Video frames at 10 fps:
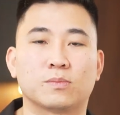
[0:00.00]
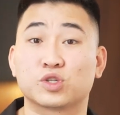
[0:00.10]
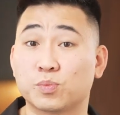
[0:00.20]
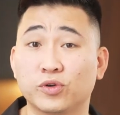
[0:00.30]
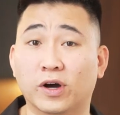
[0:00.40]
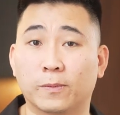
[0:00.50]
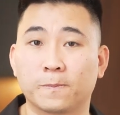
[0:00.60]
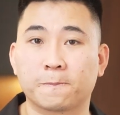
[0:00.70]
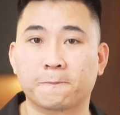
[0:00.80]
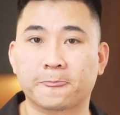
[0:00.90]
smoother.
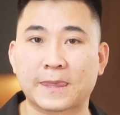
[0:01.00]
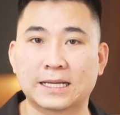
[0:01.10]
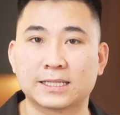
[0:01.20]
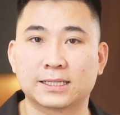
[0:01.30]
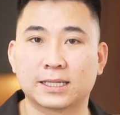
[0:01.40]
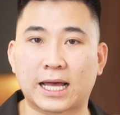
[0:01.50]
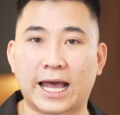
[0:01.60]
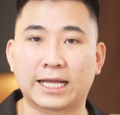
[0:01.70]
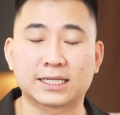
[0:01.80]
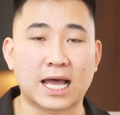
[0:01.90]

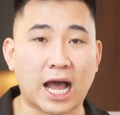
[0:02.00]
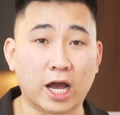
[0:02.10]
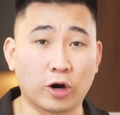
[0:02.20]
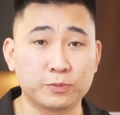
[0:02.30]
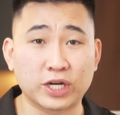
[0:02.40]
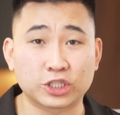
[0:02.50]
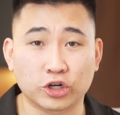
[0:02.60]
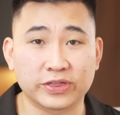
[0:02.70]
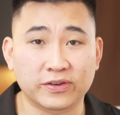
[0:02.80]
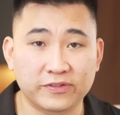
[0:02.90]
And I hope you
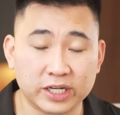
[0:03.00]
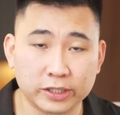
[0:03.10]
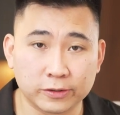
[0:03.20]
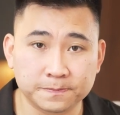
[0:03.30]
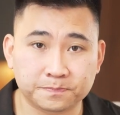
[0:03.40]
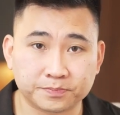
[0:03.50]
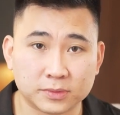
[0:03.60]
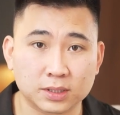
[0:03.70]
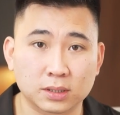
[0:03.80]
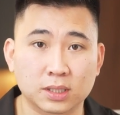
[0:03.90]
enjoyed the video.
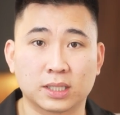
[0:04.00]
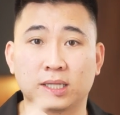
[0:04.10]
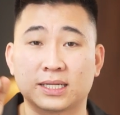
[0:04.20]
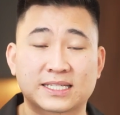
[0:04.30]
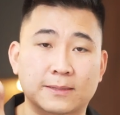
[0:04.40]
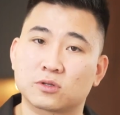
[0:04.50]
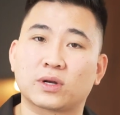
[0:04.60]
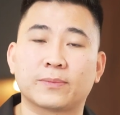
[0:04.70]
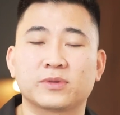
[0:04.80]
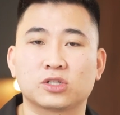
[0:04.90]

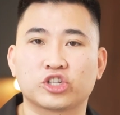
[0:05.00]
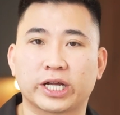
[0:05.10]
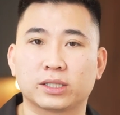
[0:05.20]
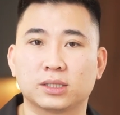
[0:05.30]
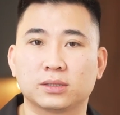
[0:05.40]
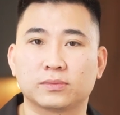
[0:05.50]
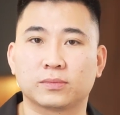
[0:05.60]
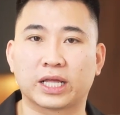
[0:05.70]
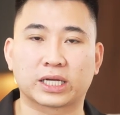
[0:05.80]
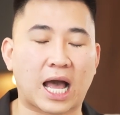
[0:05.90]
Subscribe to the channel.
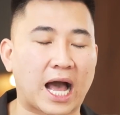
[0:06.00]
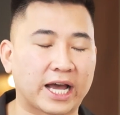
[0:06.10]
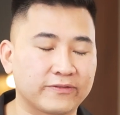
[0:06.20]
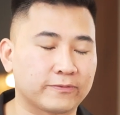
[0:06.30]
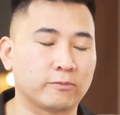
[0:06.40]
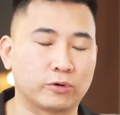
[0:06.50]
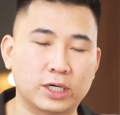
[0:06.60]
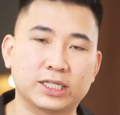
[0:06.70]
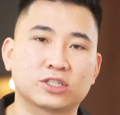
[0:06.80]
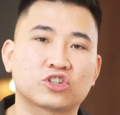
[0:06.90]
I've
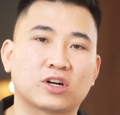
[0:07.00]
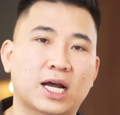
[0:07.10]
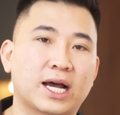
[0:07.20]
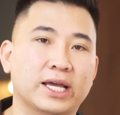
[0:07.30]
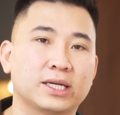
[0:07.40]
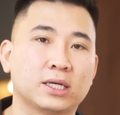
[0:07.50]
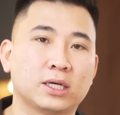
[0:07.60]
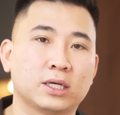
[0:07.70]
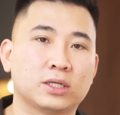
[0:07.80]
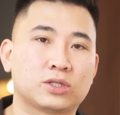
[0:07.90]
really tried
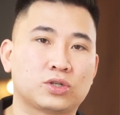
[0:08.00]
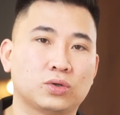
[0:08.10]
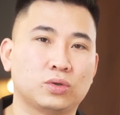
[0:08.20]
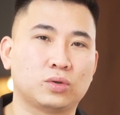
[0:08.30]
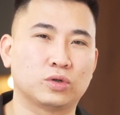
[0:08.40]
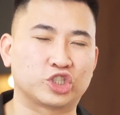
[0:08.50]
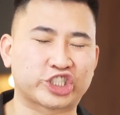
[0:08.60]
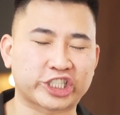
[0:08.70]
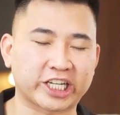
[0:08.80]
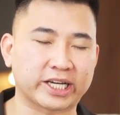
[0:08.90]
to
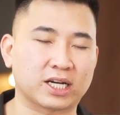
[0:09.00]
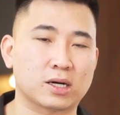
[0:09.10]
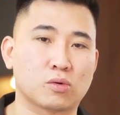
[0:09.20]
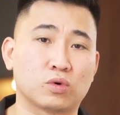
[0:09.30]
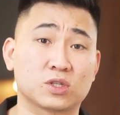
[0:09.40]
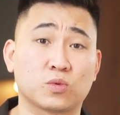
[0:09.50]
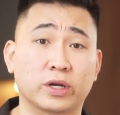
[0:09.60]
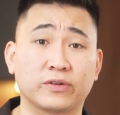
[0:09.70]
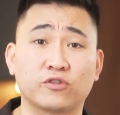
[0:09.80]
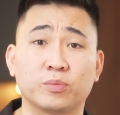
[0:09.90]
share what's
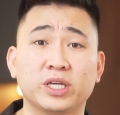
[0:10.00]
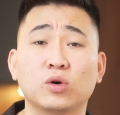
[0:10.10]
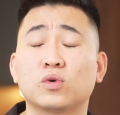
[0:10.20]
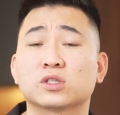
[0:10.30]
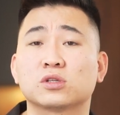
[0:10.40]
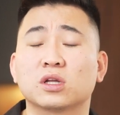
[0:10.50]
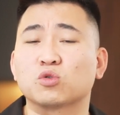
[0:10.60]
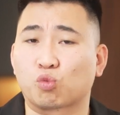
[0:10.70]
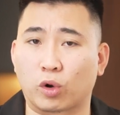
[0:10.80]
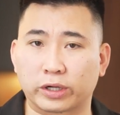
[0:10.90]
working for me and what's
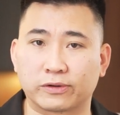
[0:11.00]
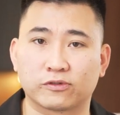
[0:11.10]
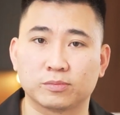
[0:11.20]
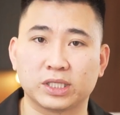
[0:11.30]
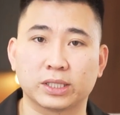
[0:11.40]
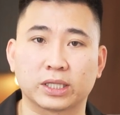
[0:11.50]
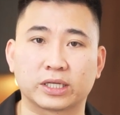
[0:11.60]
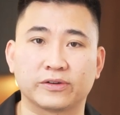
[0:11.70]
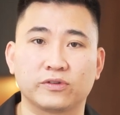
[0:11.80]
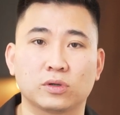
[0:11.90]
not working for me,
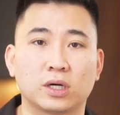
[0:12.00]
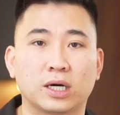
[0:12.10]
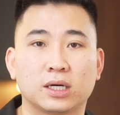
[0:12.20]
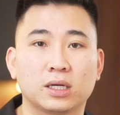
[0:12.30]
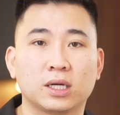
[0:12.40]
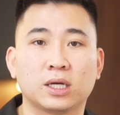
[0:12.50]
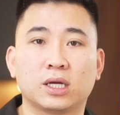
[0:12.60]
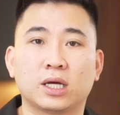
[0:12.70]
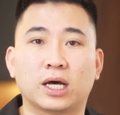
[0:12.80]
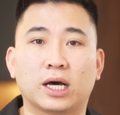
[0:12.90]
and give you
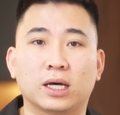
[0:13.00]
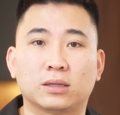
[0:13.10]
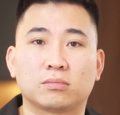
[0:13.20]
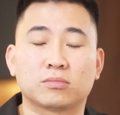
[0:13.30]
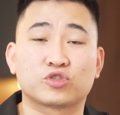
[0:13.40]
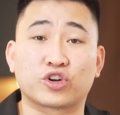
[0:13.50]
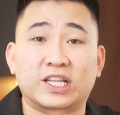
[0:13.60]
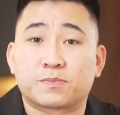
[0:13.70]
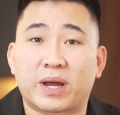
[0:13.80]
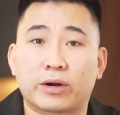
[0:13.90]
a
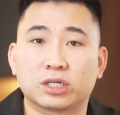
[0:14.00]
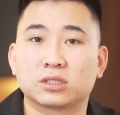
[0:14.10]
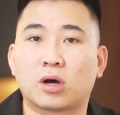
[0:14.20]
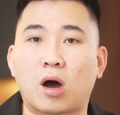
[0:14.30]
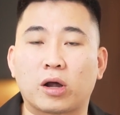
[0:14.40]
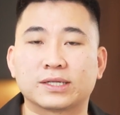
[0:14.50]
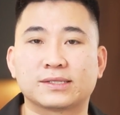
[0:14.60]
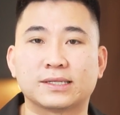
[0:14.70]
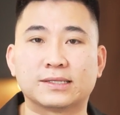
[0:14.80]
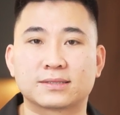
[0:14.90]
transparent,
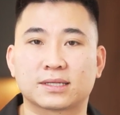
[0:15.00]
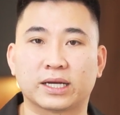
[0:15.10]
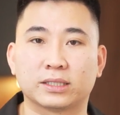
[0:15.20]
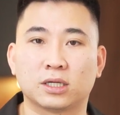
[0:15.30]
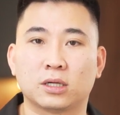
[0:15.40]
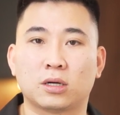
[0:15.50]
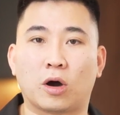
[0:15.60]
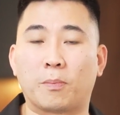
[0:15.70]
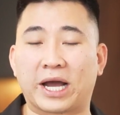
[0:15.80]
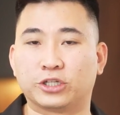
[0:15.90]
honest insight
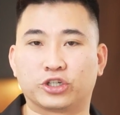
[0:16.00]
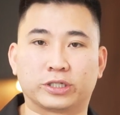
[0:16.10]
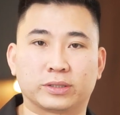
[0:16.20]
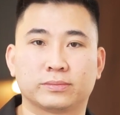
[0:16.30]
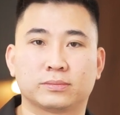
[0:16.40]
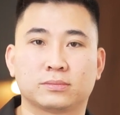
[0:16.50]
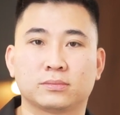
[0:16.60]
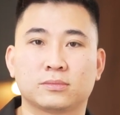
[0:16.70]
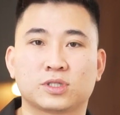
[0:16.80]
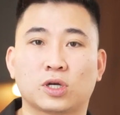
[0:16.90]
on my journey.
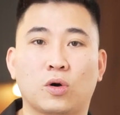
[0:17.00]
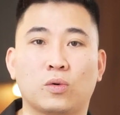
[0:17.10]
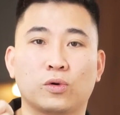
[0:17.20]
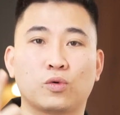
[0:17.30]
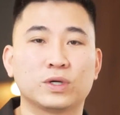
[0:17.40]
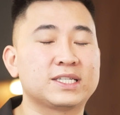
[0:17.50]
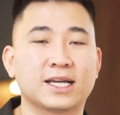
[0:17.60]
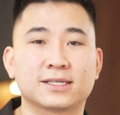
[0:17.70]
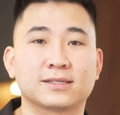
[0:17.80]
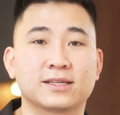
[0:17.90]
So we
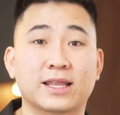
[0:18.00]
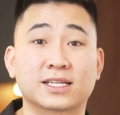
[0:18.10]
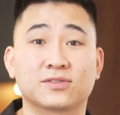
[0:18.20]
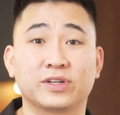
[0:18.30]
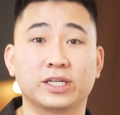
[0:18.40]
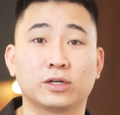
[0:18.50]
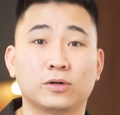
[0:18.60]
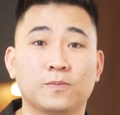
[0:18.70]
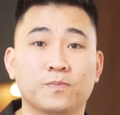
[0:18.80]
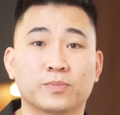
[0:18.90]
see us in the next
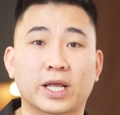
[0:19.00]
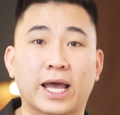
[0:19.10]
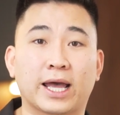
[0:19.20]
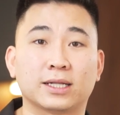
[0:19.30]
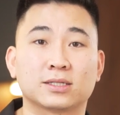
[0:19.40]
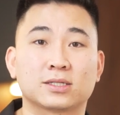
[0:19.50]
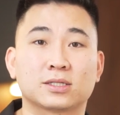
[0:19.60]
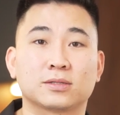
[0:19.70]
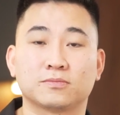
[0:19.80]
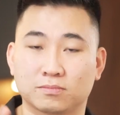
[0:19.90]
video, and
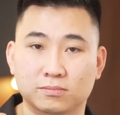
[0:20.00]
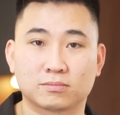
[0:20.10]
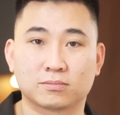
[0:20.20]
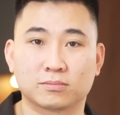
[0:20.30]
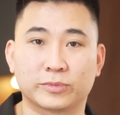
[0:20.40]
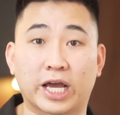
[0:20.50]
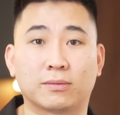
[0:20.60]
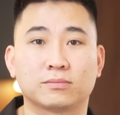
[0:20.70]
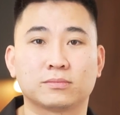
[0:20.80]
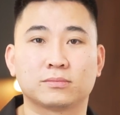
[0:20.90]

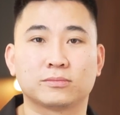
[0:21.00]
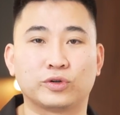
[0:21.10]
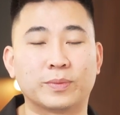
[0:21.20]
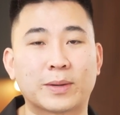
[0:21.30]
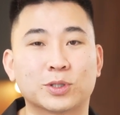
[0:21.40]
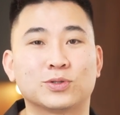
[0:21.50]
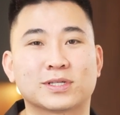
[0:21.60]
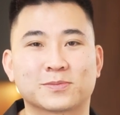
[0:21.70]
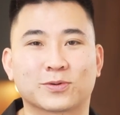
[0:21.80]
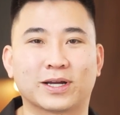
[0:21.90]
yeah, remember to
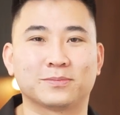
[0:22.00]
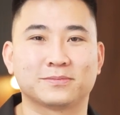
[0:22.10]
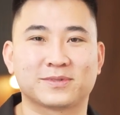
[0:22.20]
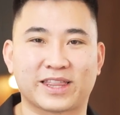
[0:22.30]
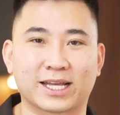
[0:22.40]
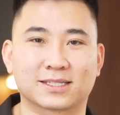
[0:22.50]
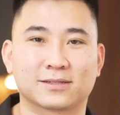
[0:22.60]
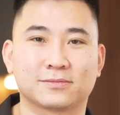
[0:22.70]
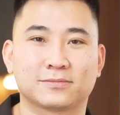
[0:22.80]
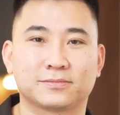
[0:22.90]
subscribe. Thanks.